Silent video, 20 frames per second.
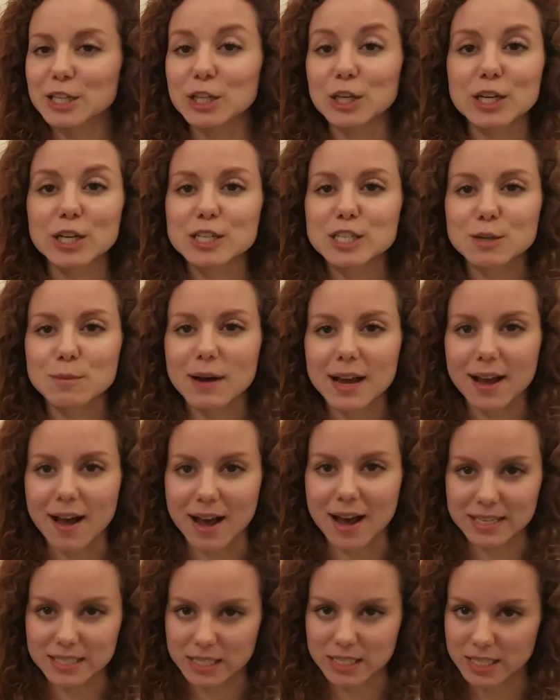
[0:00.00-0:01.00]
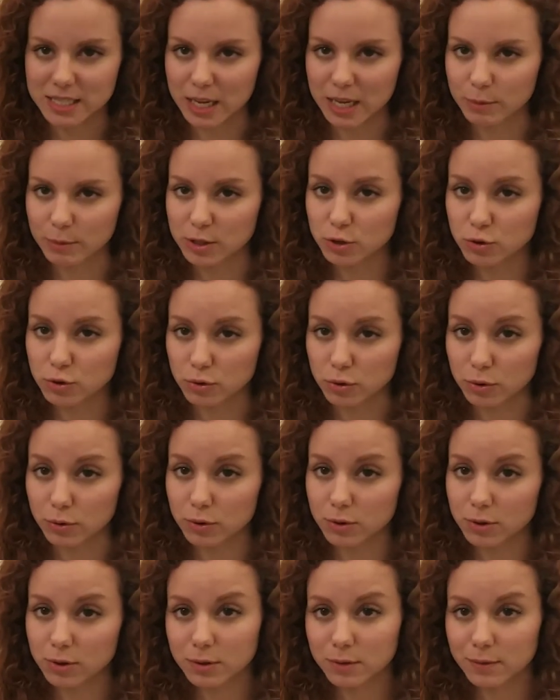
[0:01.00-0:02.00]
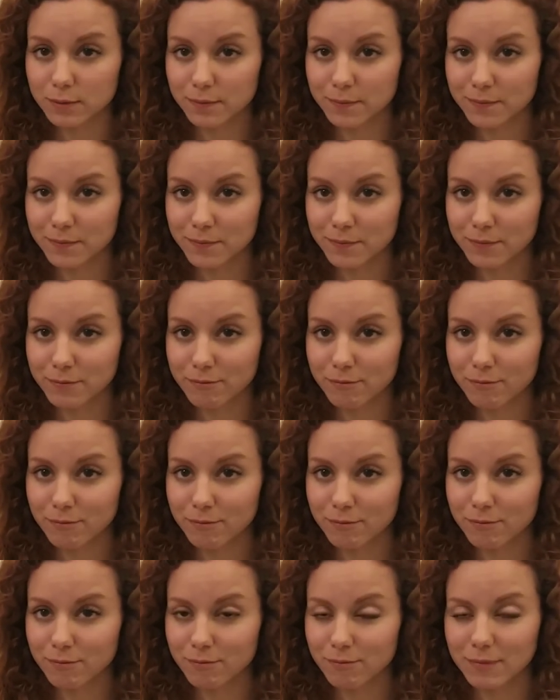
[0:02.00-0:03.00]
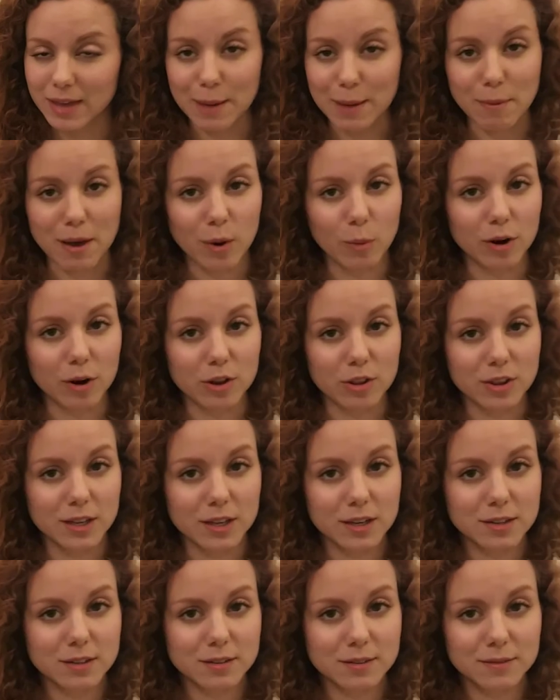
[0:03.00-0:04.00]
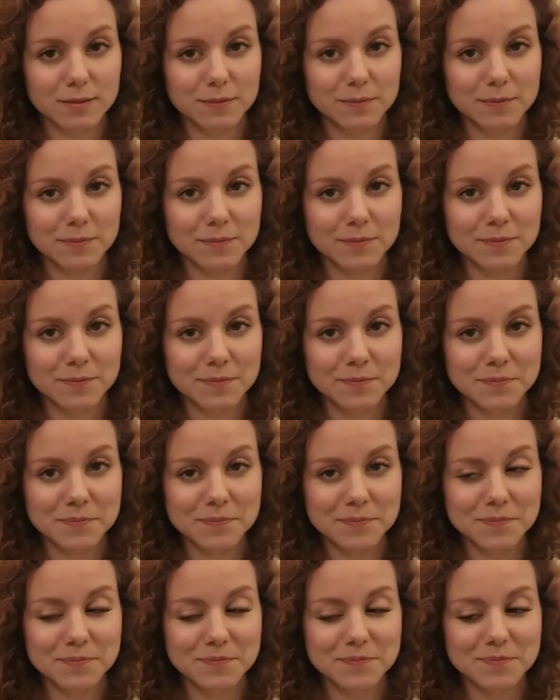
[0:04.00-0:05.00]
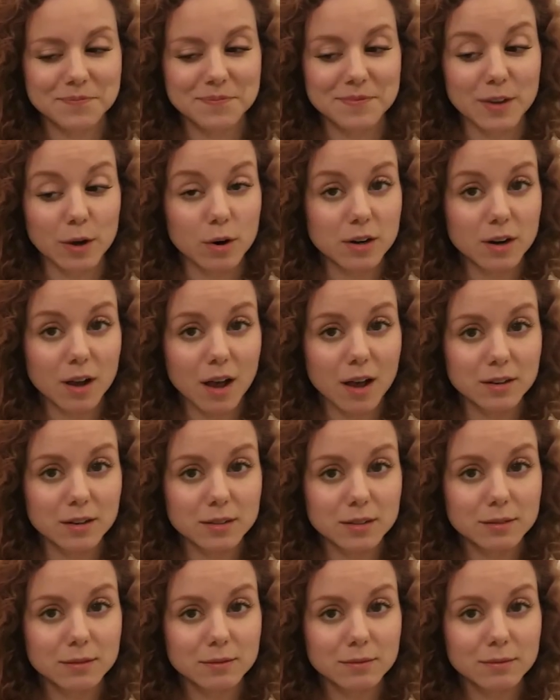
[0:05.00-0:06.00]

Look into my eyes and tell me the truth. Am I worth it or not?